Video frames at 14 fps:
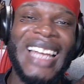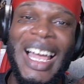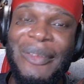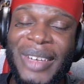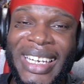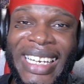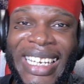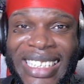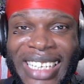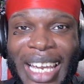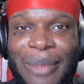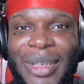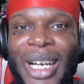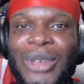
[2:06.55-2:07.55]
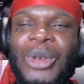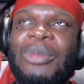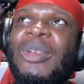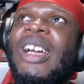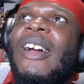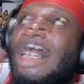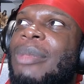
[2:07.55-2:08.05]
And having it in game now, so
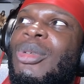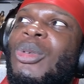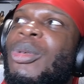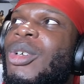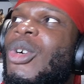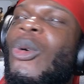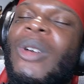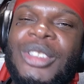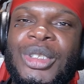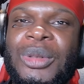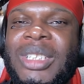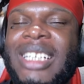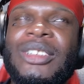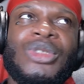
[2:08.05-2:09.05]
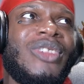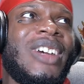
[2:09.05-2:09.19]
people who are going to do things,